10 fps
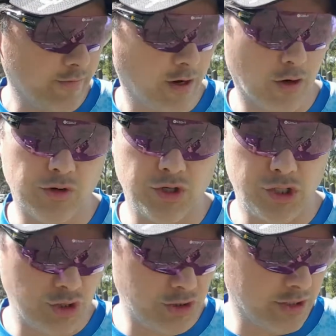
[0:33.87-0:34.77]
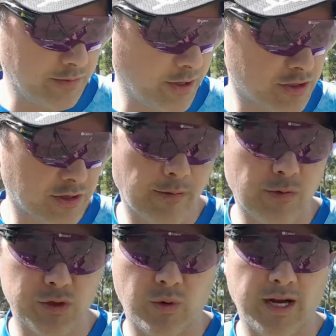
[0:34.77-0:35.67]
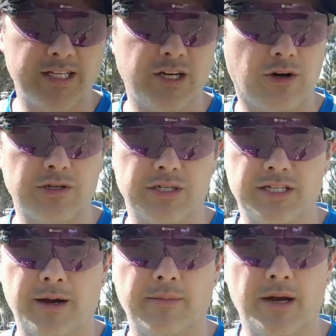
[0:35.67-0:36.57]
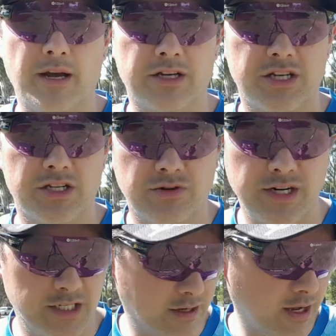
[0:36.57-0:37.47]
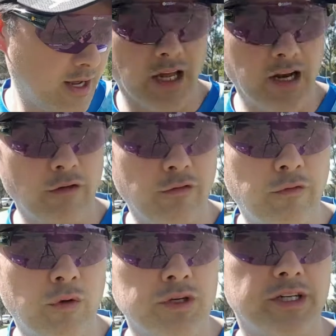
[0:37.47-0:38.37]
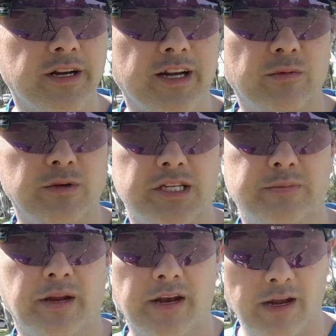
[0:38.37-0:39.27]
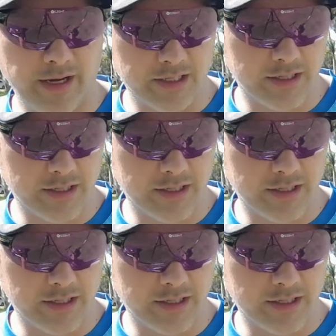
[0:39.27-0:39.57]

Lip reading: I couldn't shoot it because I was waiting on some accessories, and unfortunately with this pandemic